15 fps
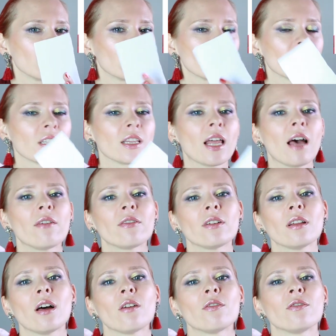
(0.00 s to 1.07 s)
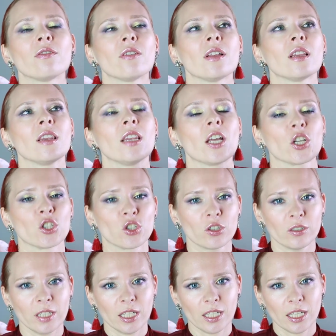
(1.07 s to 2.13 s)
to the level of
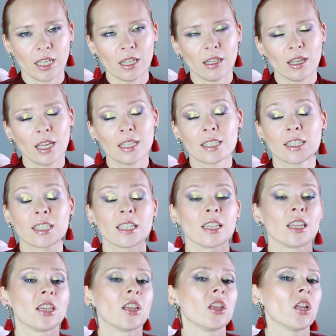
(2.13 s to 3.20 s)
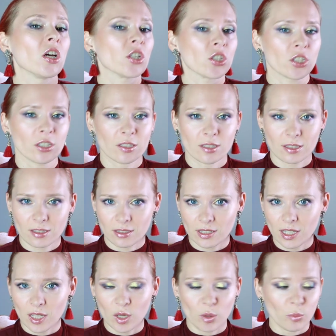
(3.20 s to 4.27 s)
luxury. It's luscious.
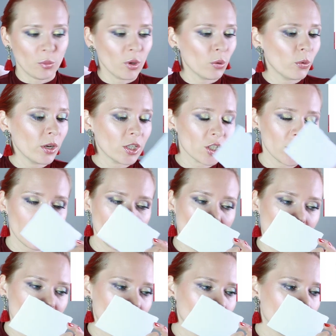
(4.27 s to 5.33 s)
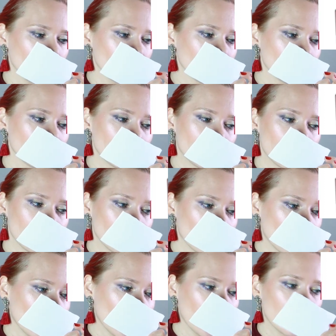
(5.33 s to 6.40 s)
Bewitching Jasmine
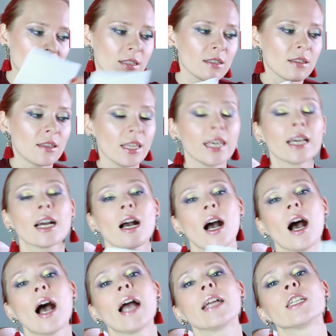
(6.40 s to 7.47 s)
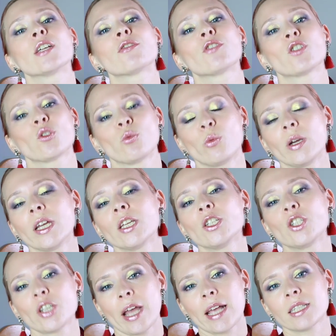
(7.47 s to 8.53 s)
is the kind of sweet
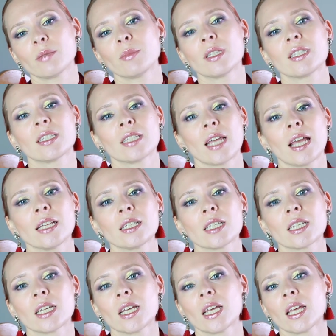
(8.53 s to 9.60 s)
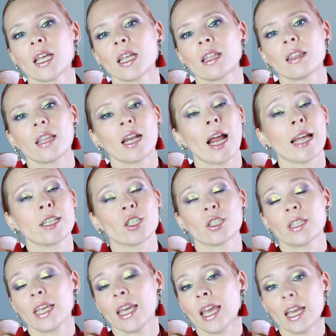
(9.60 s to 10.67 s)
jasmine scent that I
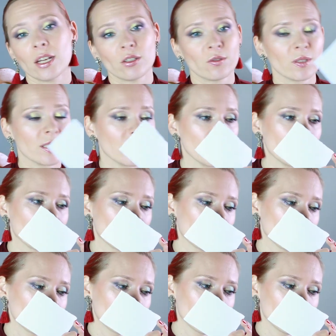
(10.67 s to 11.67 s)
just can't resist.